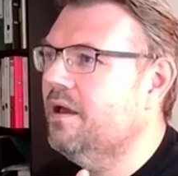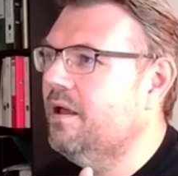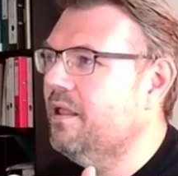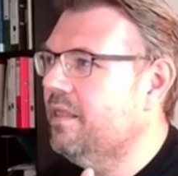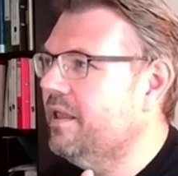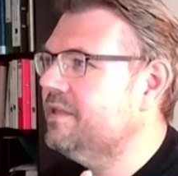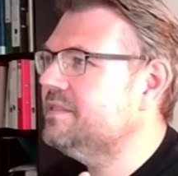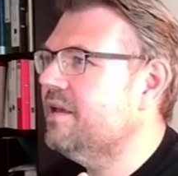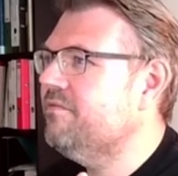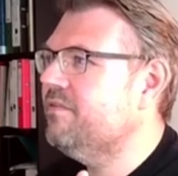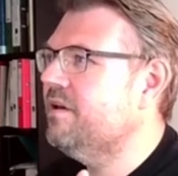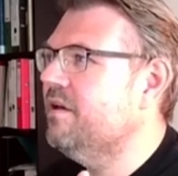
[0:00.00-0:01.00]
let's
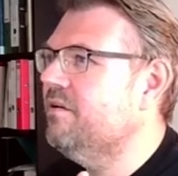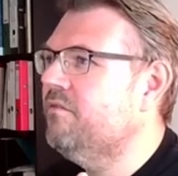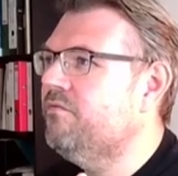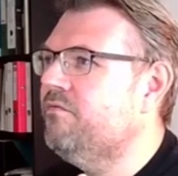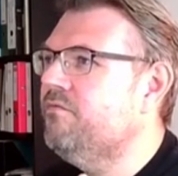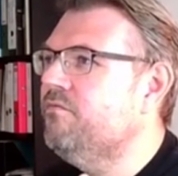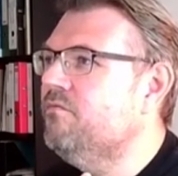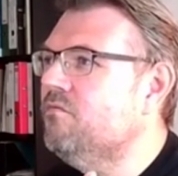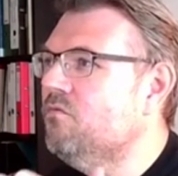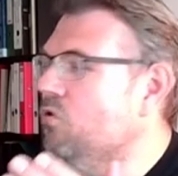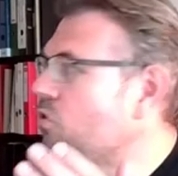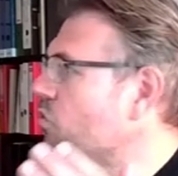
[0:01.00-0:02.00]
have a
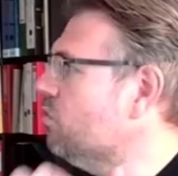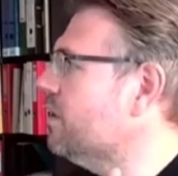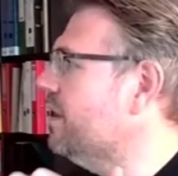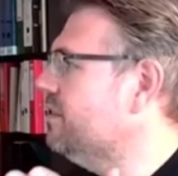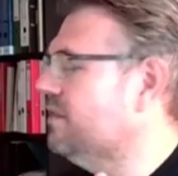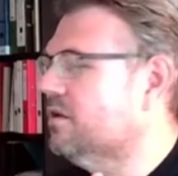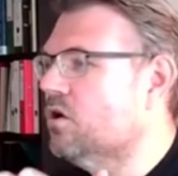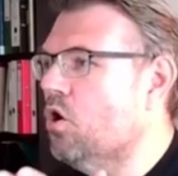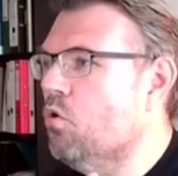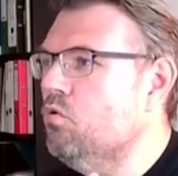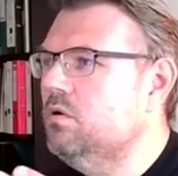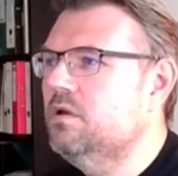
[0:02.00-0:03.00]
look at the
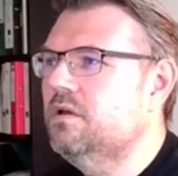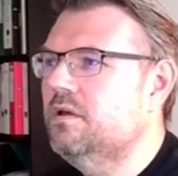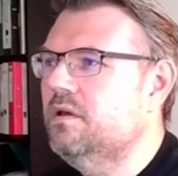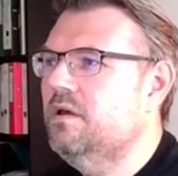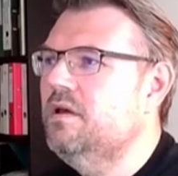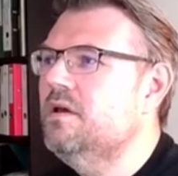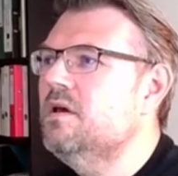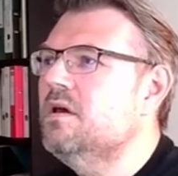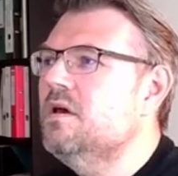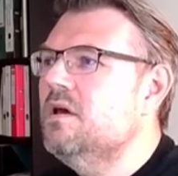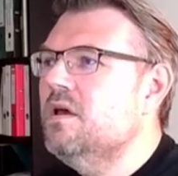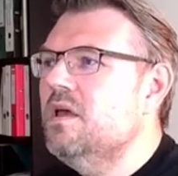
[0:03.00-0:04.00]
code. Uh,
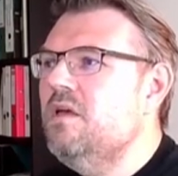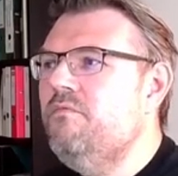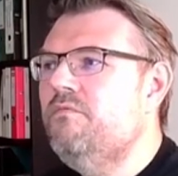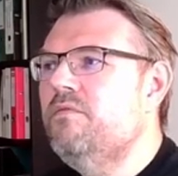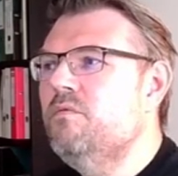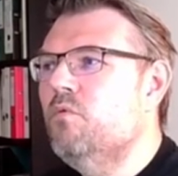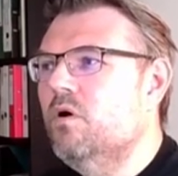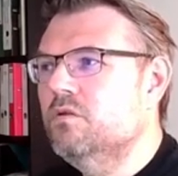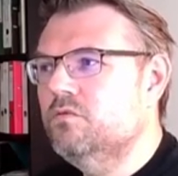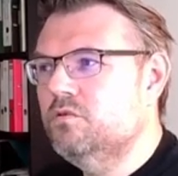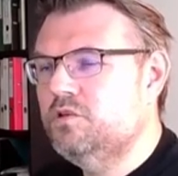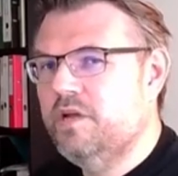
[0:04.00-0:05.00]
if we want to
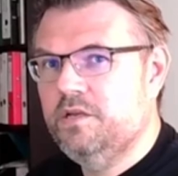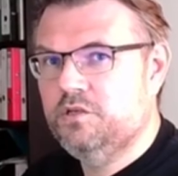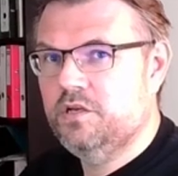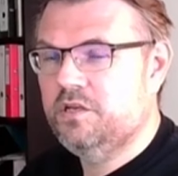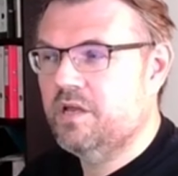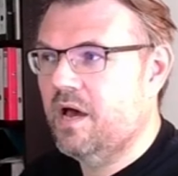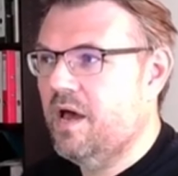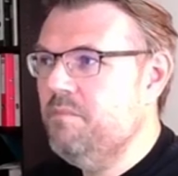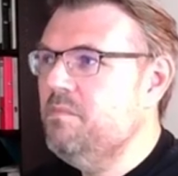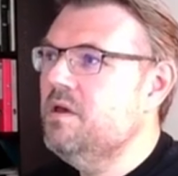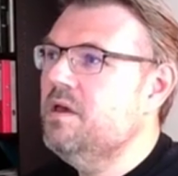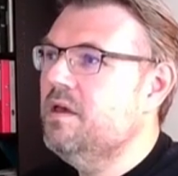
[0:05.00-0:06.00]
change the time,
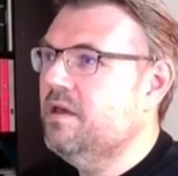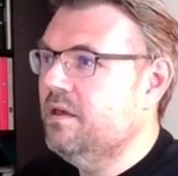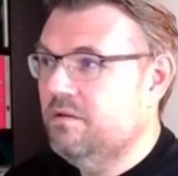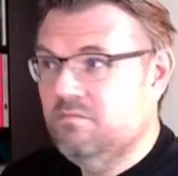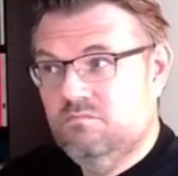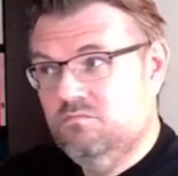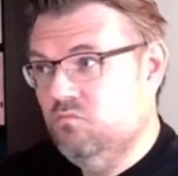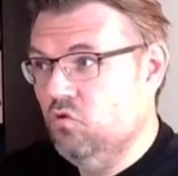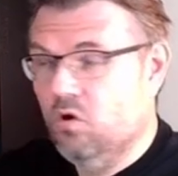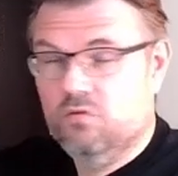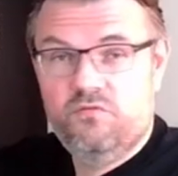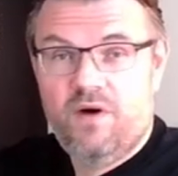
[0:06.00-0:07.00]

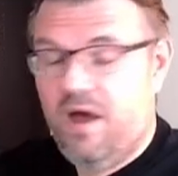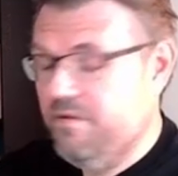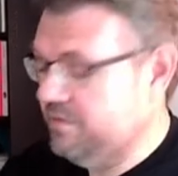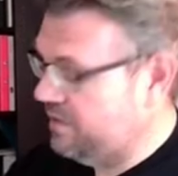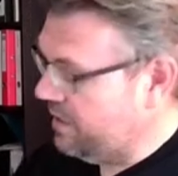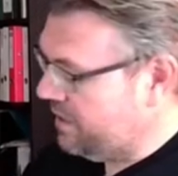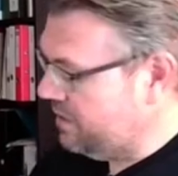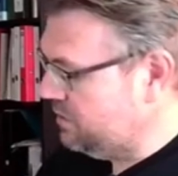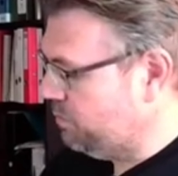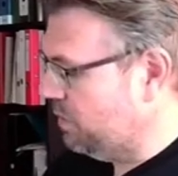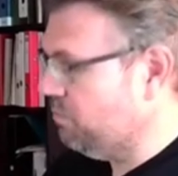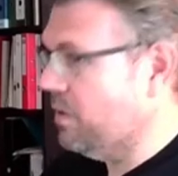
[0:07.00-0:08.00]
not 5 seconds,
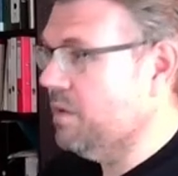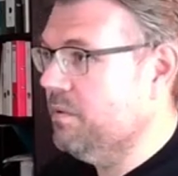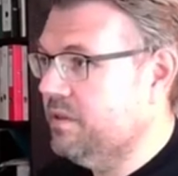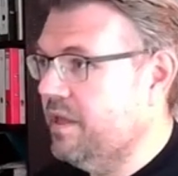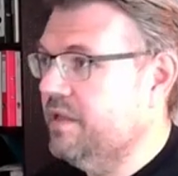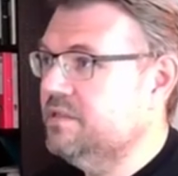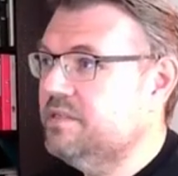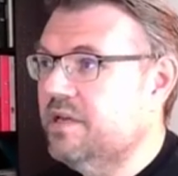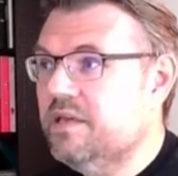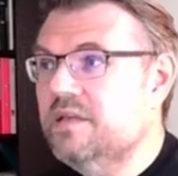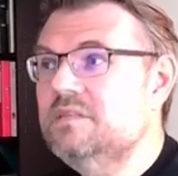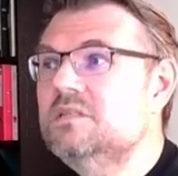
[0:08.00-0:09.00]
but maybe 10
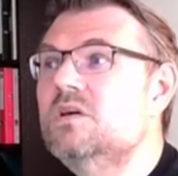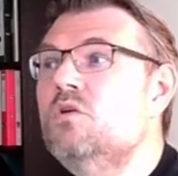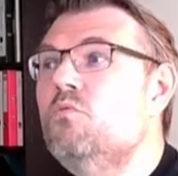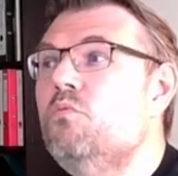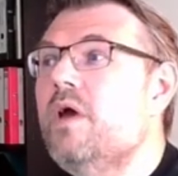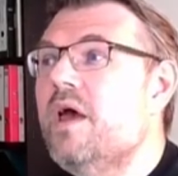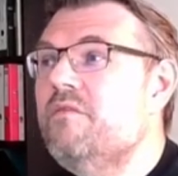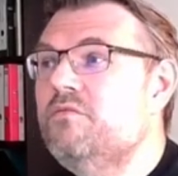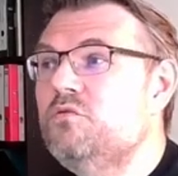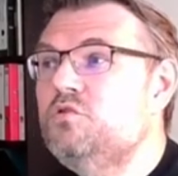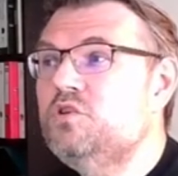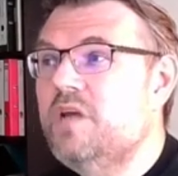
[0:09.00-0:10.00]
seconds, we have to
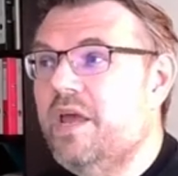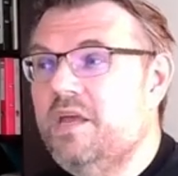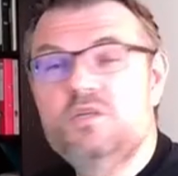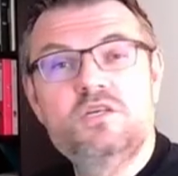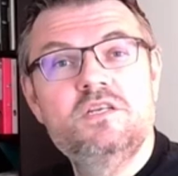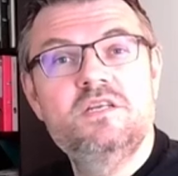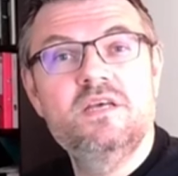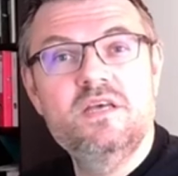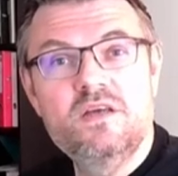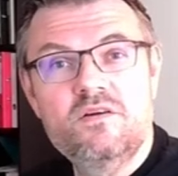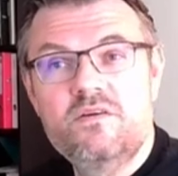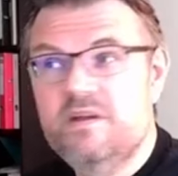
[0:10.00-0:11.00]
change it
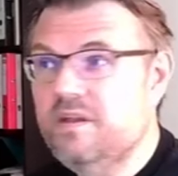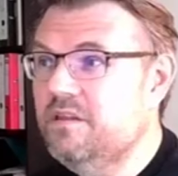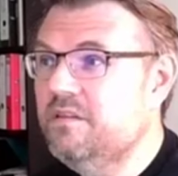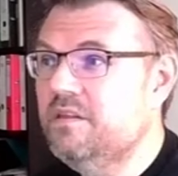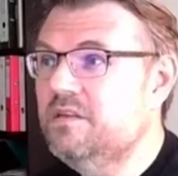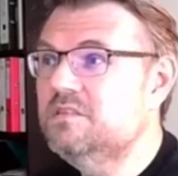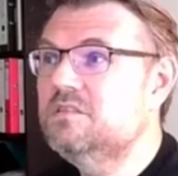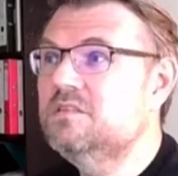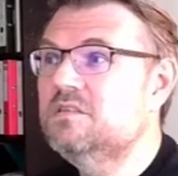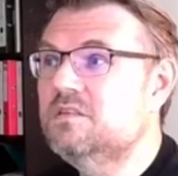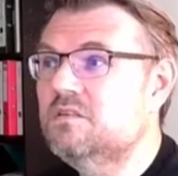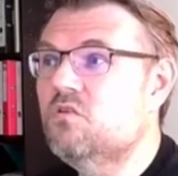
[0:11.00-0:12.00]
here in this
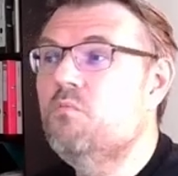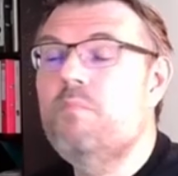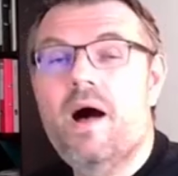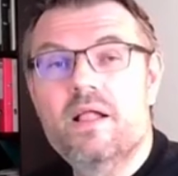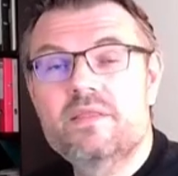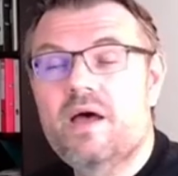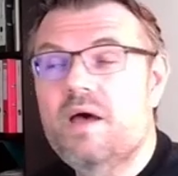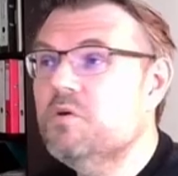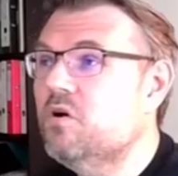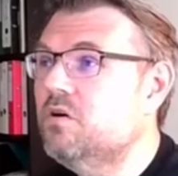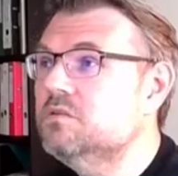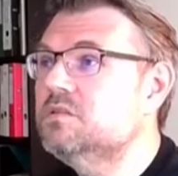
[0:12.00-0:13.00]
compile time
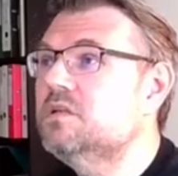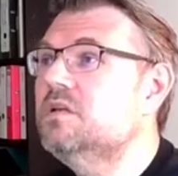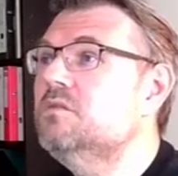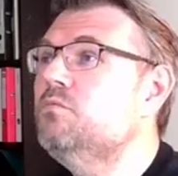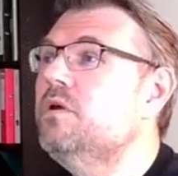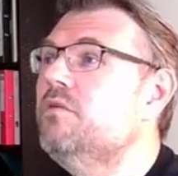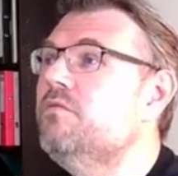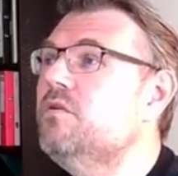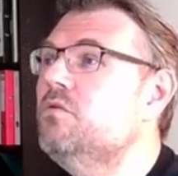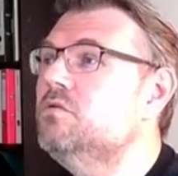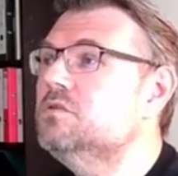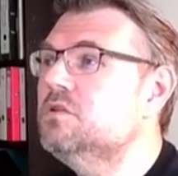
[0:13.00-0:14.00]
constant we have
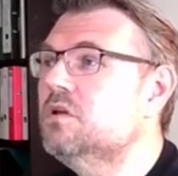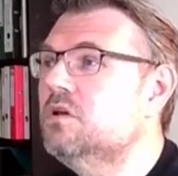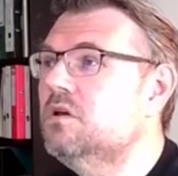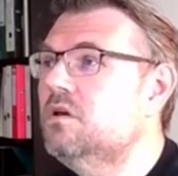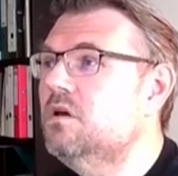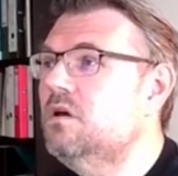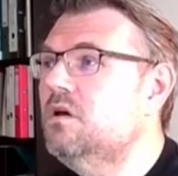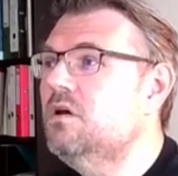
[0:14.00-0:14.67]
used. Uh,